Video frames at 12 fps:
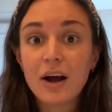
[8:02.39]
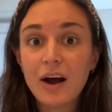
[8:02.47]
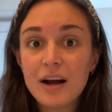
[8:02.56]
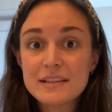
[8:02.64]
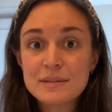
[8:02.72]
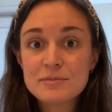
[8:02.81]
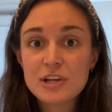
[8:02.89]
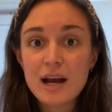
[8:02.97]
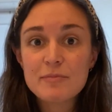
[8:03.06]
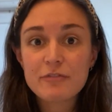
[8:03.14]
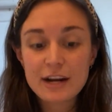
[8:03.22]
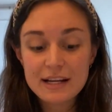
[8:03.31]
Awesome
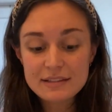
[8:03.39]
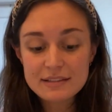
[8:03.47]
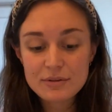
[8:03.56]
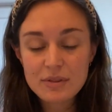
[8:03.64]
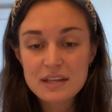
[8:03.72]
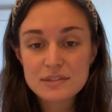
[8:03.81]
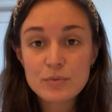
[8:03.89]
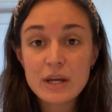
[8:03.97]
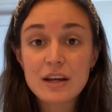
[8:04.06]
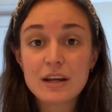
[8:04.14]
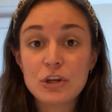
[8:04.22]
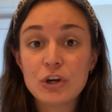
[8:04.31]
job, friends. So this
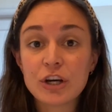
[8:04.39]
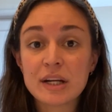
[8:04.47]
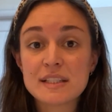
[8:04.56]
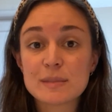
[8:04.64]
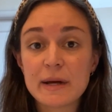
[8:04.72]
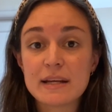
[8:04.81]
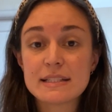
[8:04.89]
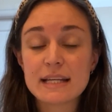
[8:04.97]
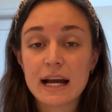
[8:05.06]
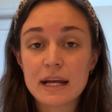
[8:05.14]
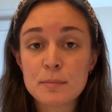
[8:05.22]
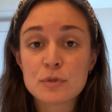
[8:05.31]
week, you're gonna spend
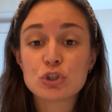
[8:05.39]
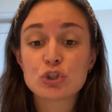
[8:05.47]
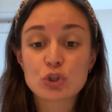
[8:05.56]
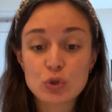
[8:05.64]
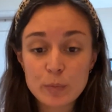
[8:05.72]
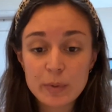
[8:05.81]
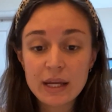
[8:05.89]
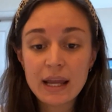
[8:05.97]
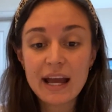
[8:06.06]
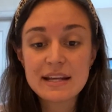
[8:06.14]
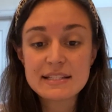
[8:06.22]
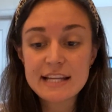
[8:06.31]
time scooping
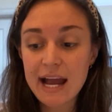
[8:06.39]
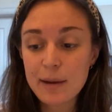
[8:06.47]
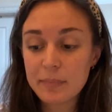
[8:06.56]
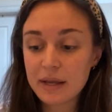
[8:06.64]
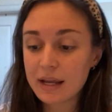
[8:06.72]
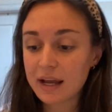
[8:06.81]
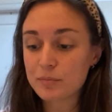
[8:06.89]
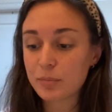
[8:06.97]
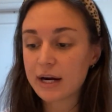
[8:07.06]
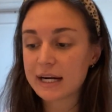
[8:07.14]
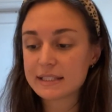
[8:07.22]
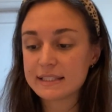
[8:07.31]
and tapping and
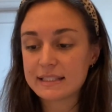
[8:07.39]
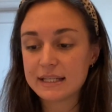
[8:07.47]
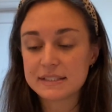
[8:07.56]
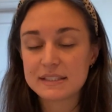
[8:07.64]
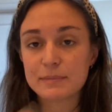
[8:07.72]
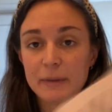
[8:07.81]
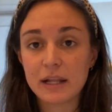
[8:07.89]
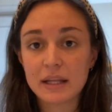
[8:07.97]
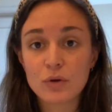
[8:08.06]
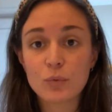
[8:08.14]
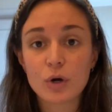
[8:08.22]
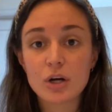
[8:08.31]
practicing
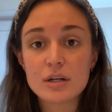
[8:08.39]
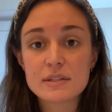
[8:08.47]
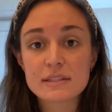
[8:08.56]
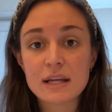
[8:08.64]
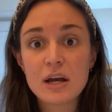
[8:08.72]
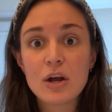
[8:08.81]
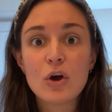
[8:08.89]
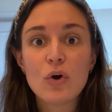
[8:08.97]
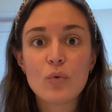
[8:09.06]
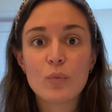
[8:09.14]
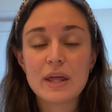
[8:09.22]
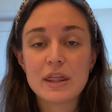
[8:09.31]
spelling words
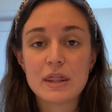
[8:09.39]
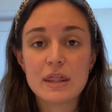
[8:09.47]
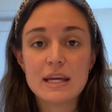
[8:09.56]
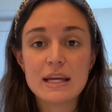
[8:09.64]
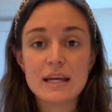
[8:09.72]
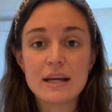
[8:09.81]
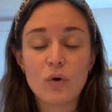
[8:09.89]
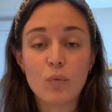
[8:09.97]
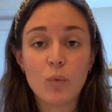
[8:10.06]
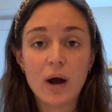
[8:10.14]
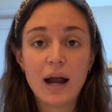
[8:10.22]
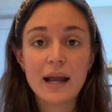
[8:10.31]
with the
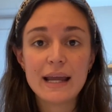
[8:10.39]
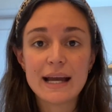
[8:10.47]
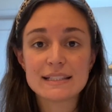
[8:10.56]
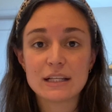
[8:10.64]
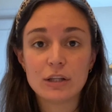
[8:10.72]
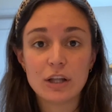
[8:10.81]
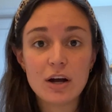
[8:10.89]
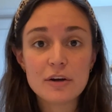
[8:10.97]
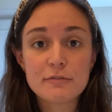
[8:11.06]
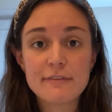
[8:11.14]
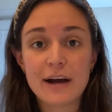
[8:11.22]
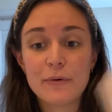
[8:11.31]
Y as a
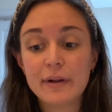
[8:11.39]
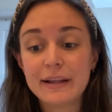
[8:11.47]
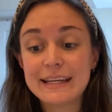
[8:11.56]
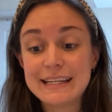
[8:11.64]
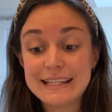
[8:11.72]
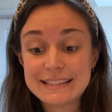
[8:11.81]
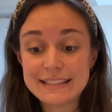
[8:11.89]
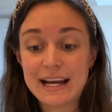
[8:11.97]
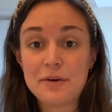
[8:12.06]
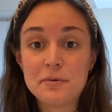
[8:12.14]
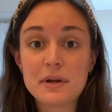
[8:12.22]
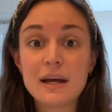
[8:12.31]
long vowel E
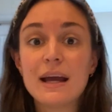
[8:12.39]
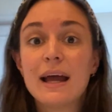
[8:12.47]
sound.